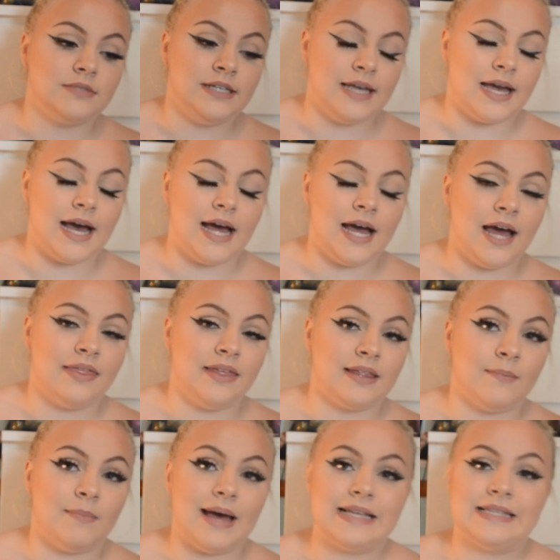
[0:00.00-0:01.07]
yeah, I think
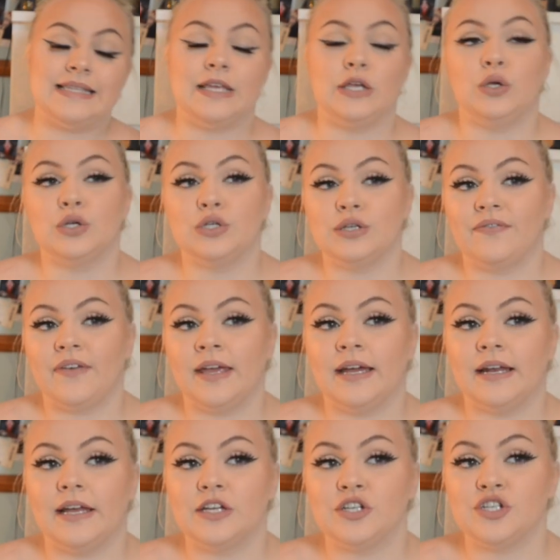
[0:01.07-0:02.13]
the best thing you can do for
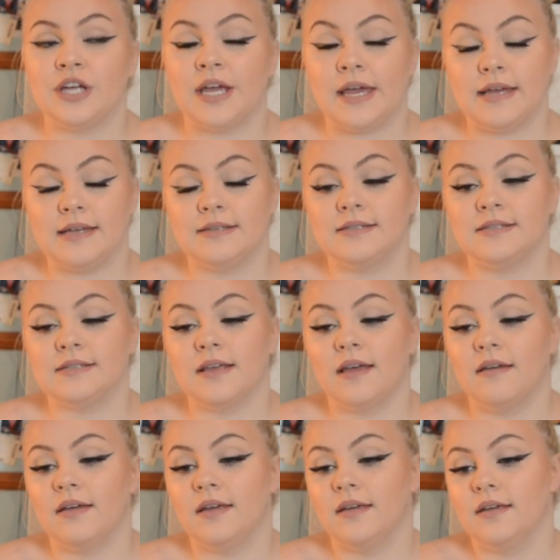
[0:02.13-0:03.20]
English is
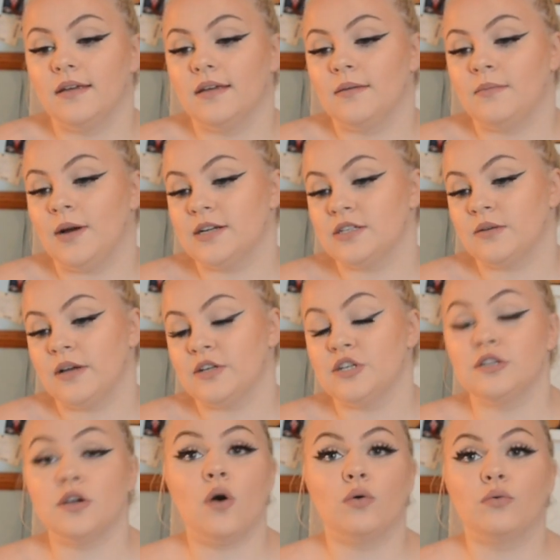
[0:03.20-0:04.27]
practice
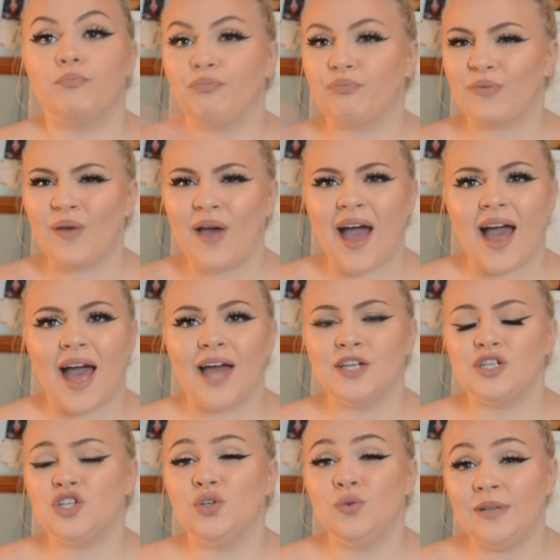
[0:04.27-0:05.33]
questions. Oh,
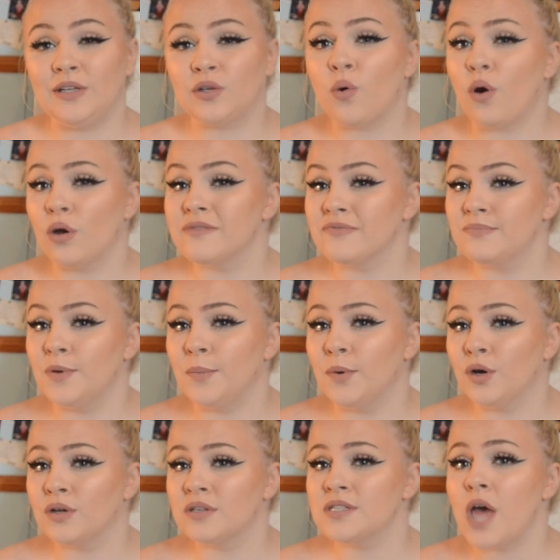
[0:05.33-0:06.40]
and you need quotes from your
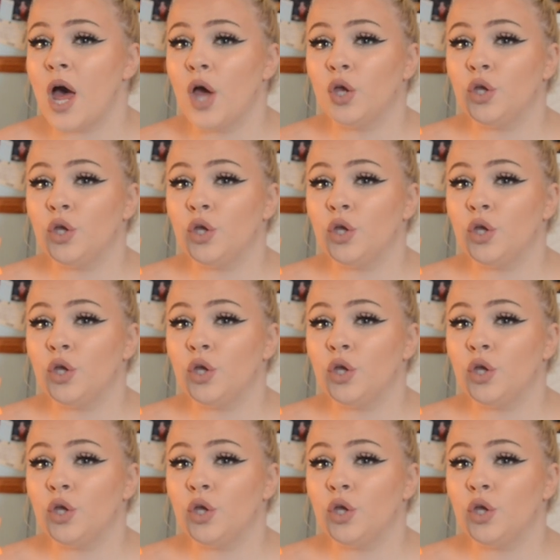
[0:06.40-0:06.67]
books.